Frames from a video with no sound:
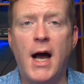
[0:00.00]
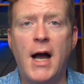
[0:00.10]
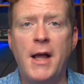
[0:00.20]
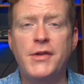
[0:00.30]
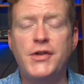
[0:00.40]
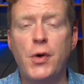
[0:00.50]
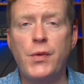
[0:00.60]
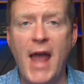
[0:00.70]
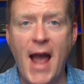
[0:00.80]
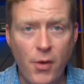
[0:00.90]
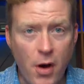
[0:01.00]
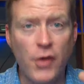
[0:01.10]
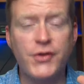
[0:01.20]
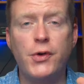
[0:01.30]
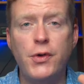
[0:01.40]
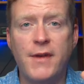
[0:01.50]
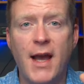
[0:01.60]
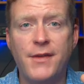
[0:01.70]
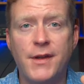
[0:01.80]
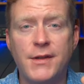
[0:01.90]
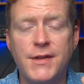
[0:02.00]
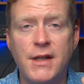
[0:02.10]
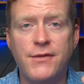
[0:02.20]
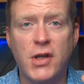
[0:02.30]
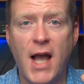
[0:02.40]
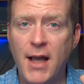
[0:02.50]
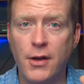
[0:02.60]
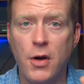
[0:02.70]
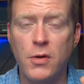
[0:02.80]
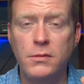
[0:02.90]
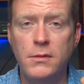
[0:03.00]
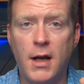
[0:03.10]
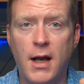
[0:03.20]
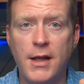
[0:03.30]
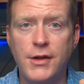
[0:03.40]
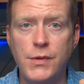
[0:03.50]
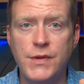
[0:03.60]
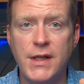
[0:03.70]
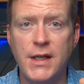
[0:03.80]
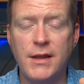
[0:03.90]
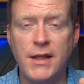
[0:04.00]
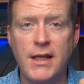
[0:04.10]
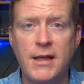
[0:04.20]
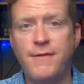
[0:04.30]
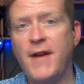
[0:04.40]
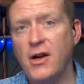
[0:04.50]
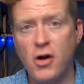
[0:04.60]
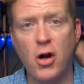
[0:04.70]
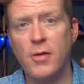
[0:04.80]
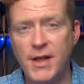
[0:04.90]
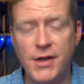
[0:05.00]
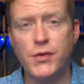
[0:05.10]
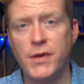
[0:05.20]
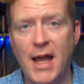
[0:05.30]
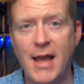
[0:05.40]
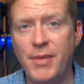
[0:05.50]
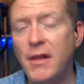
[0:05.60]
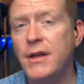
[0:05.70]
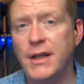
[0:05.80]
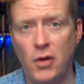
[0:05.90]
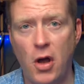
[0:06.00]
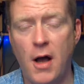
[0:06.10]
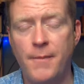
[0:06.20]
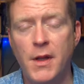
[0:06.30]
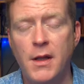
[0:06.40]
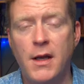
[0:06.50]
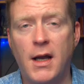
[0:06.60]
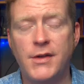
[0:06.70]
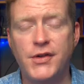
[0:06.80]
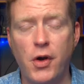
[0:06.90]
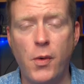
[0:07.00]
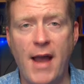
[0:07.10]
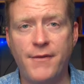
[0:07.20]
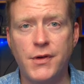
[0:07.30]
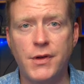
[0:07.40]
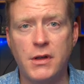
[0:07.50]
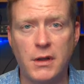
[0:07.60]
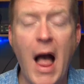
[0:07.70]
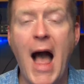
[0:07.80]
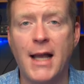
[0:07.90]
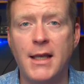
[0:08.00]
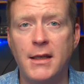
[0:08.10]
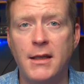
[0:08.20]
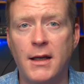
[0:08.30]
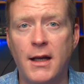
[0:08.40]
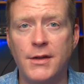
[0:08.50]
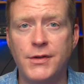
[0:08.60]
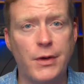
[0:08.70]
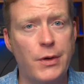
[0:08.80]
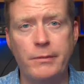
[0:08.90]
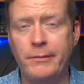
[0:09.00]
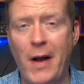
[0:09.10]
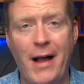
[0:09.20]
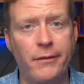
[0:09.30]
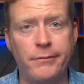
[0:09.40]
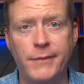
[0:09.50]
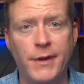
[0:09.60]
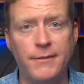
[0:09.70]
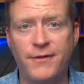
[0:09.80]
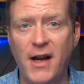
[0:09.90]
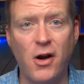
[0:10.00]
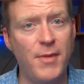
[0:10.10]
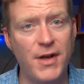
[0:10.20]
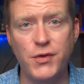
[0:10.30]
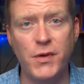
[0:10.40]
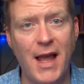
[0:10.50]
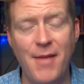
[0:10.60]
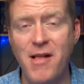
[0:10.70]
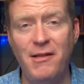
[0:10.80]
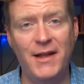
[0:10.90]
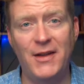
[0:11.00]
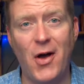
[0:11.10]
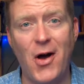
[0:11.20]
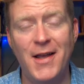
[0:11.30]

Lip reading: So now also you've got the city of Chicago using the firearm industry liability law to go after Glock. So while the firearm industry liability law